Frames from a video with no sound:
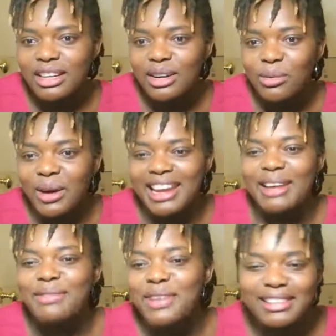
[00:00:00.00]

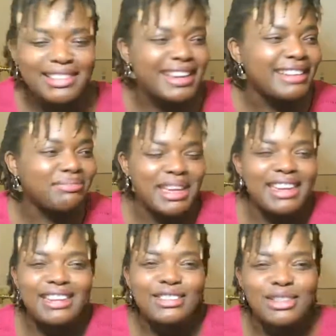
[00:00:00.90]
whatever they
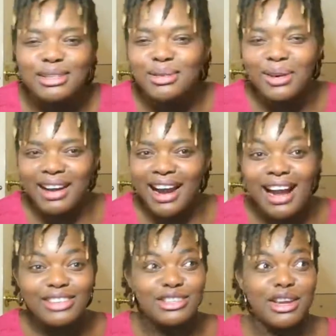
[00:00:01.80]
can do or
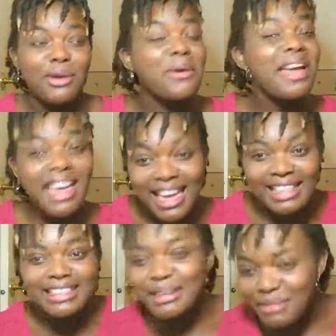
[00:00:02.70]
can't do in their